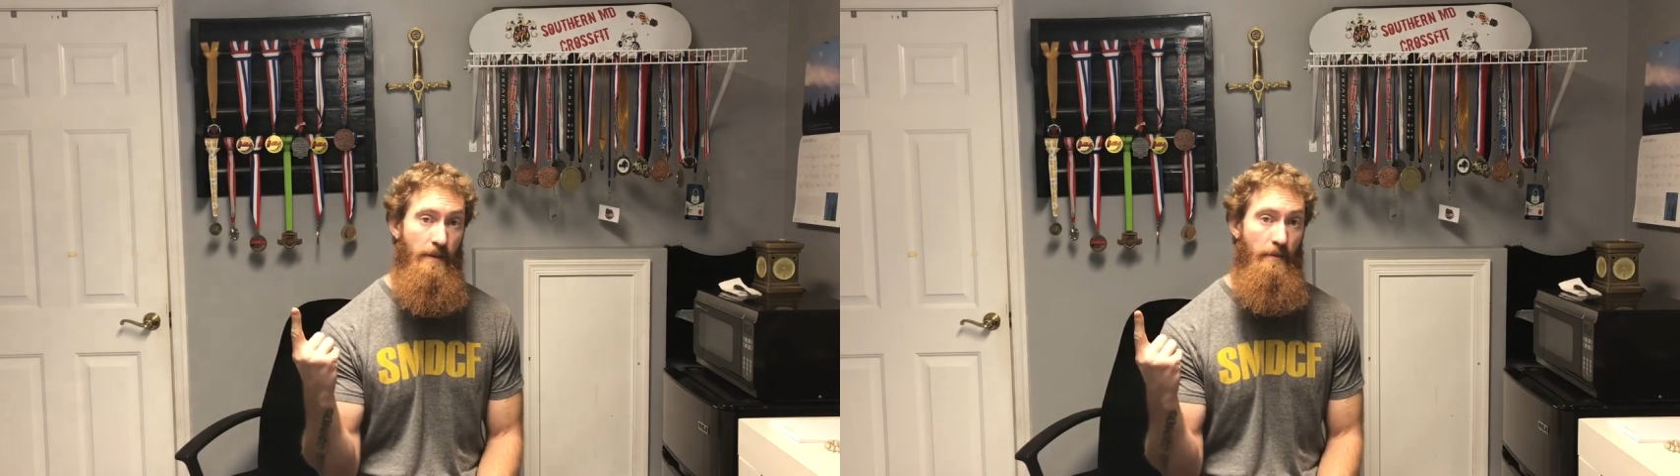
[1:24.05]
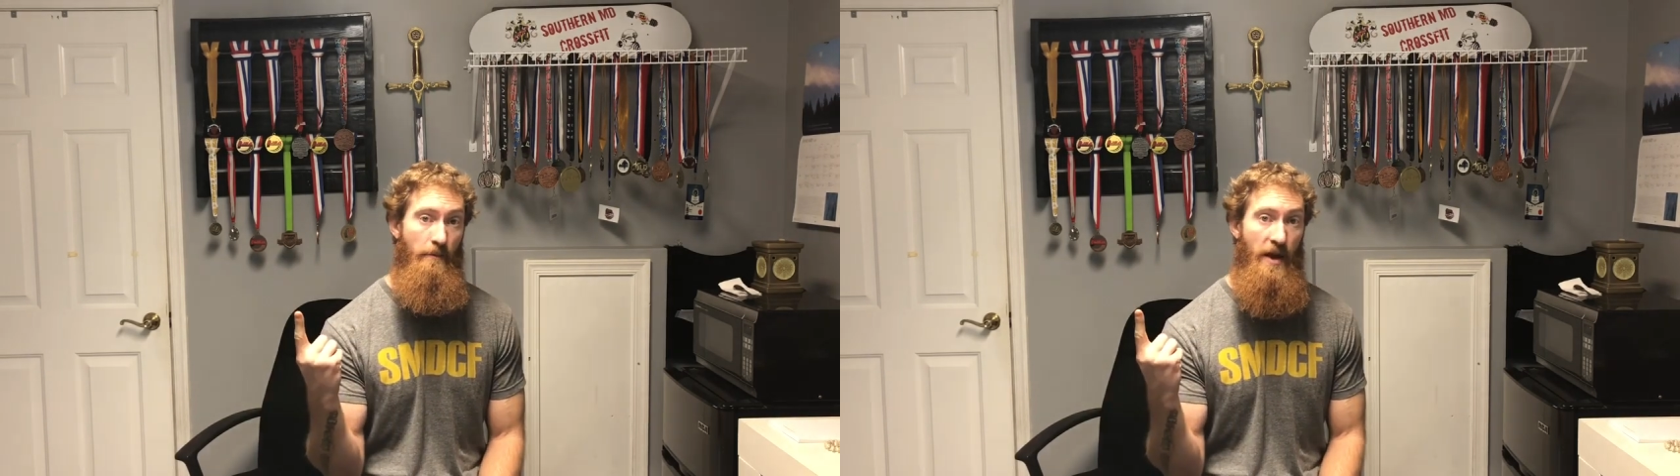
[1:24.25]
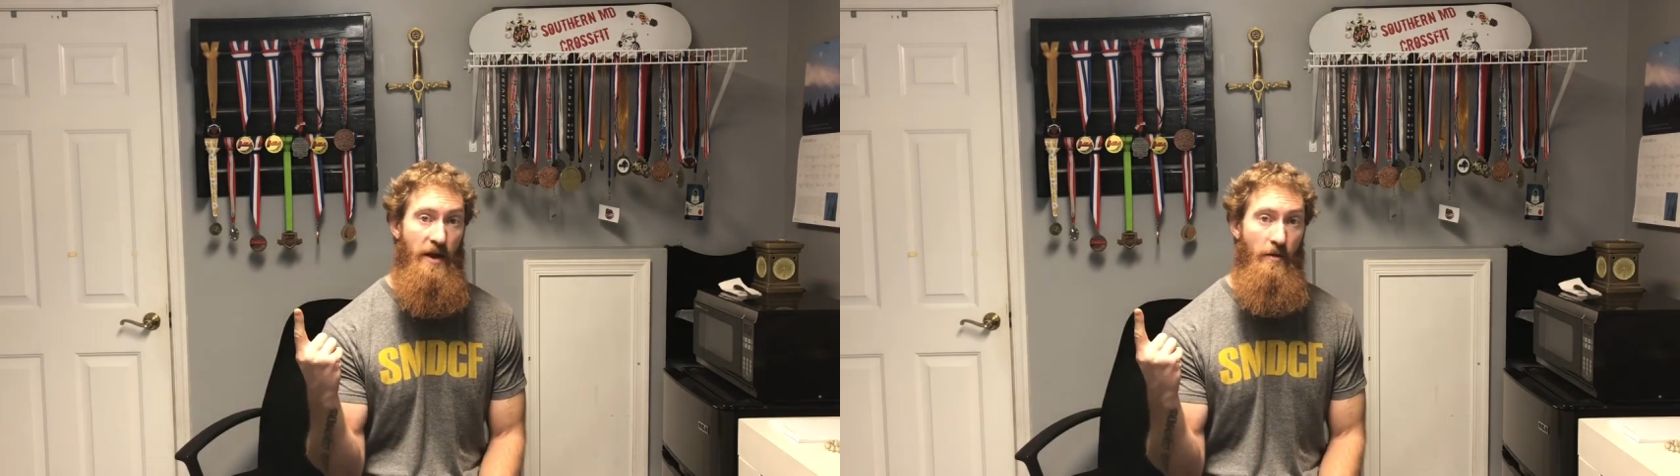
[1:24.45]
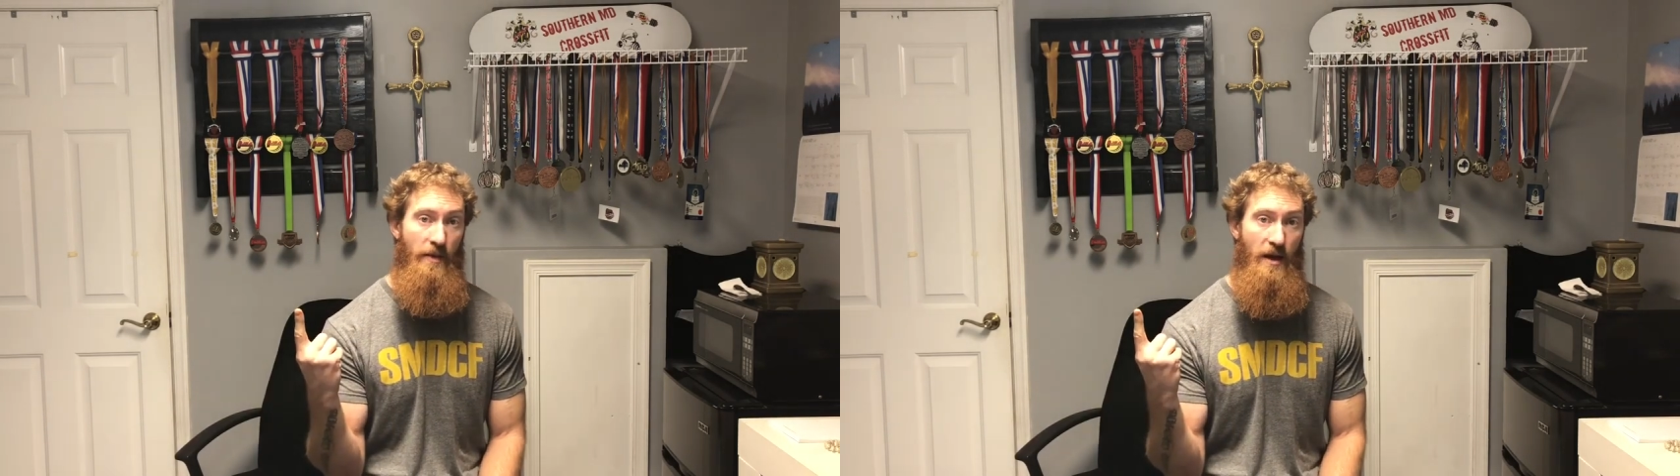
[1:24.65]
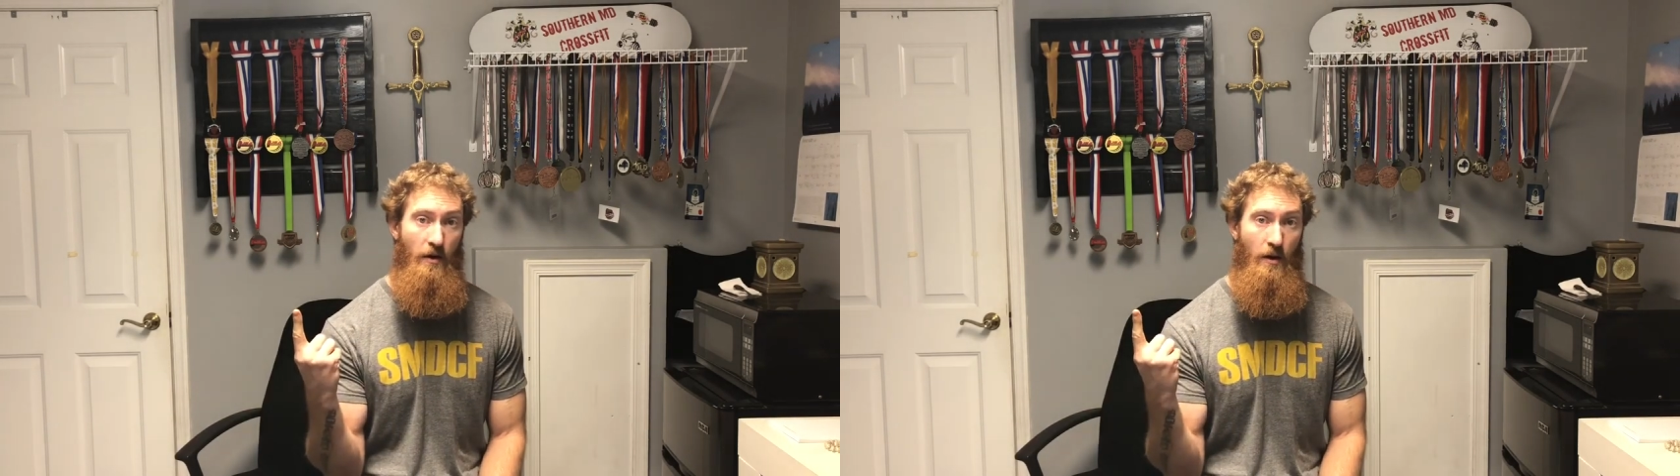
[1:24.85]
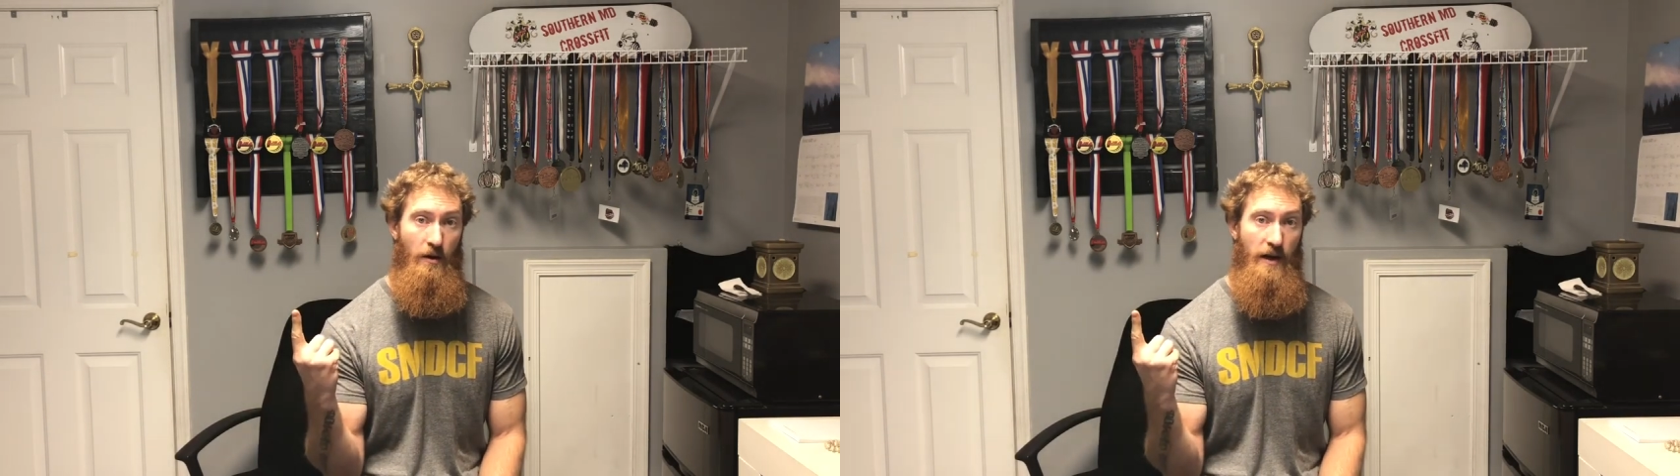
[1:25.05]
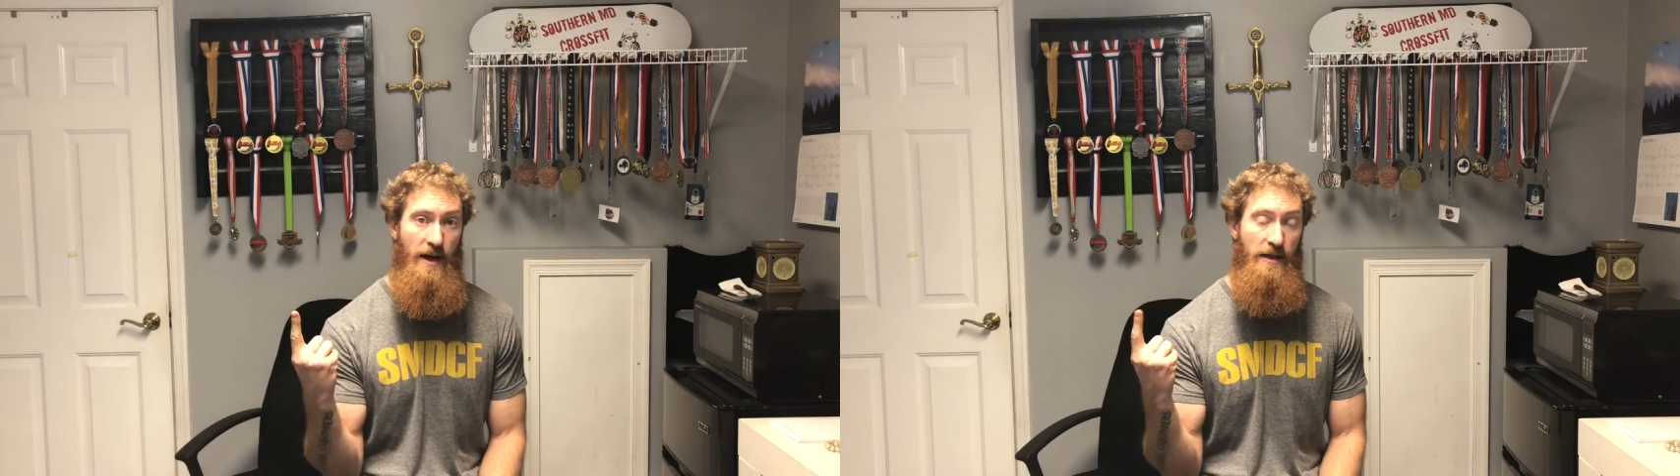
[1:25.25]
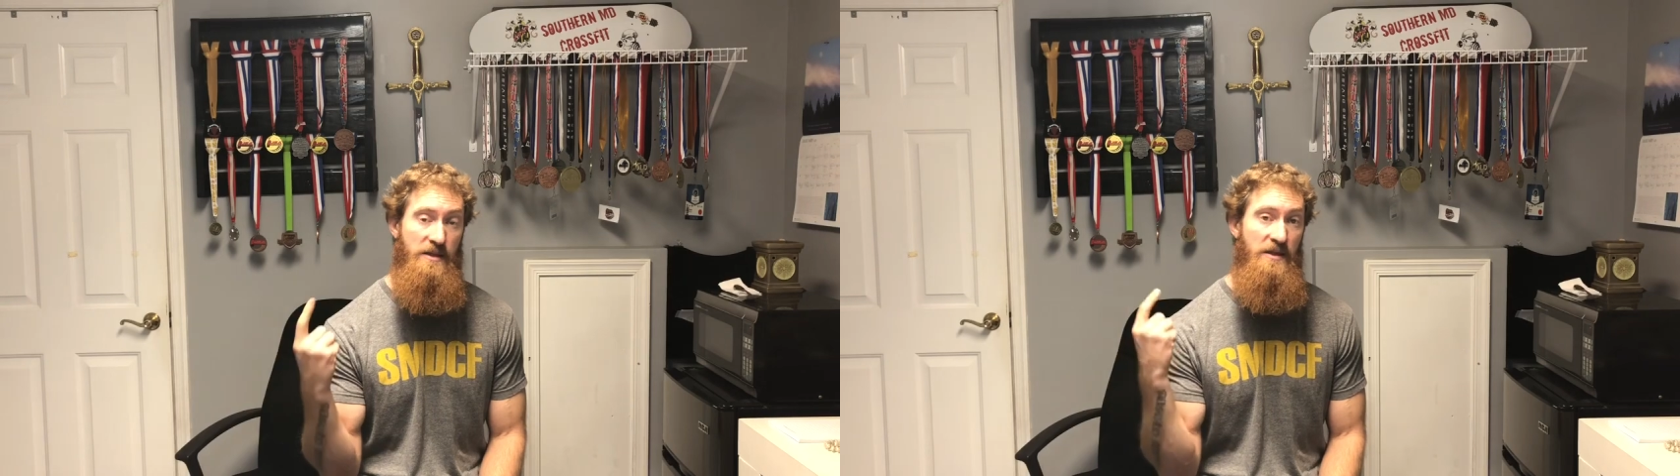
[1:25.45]
male-male
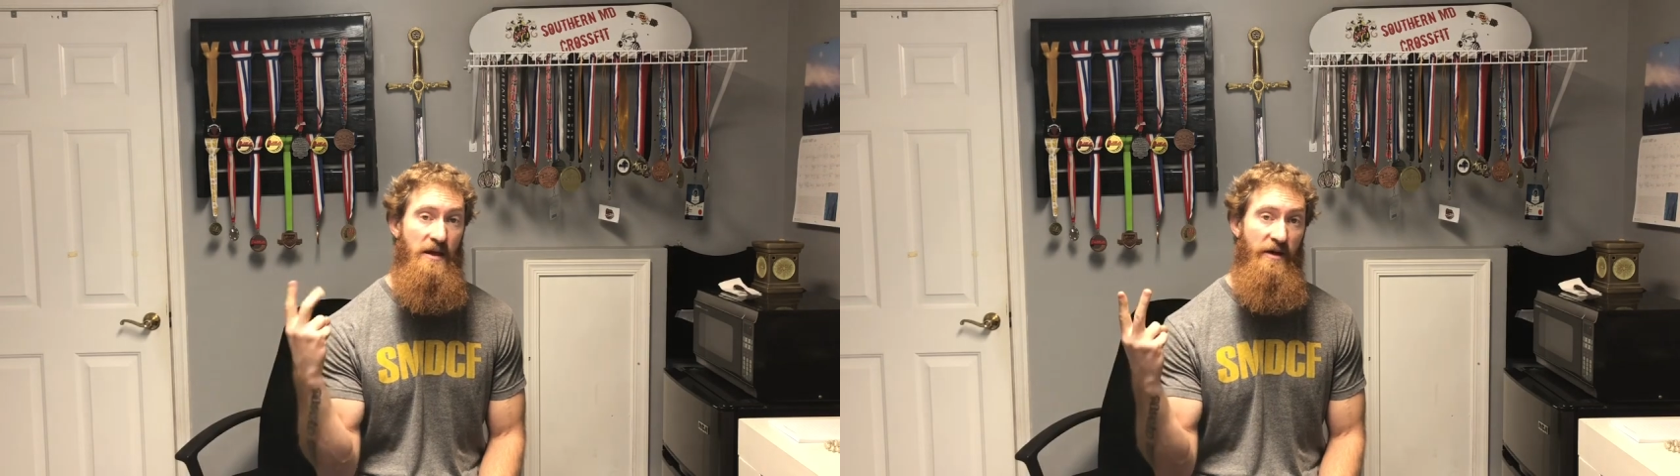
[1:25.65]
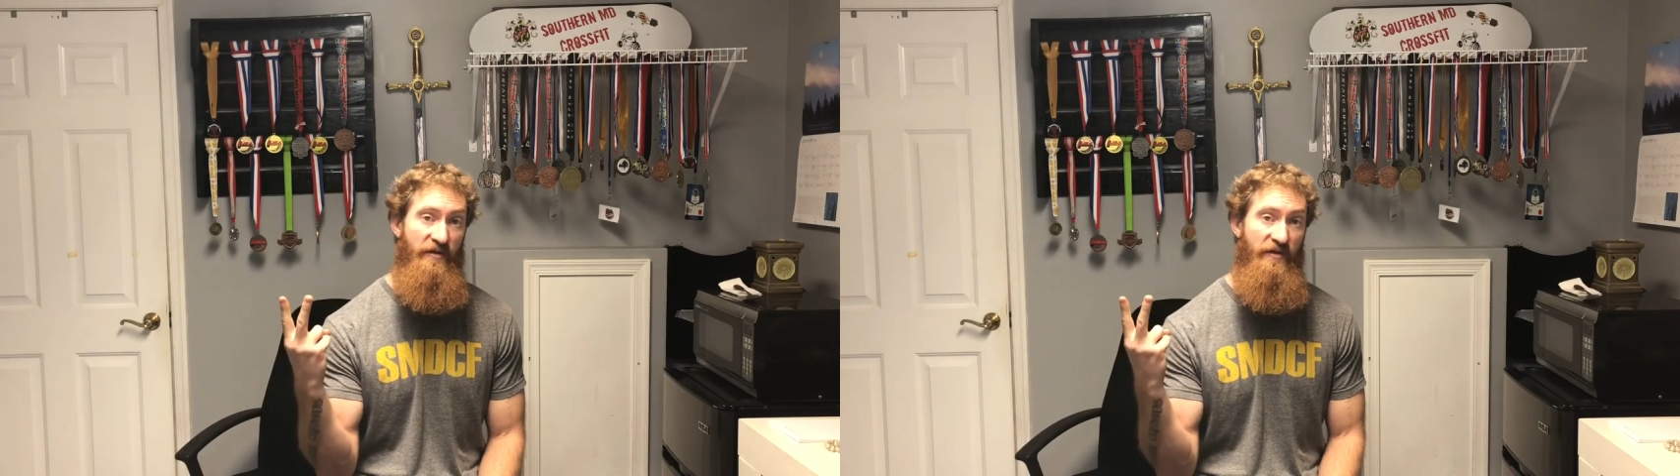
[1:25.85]
RX,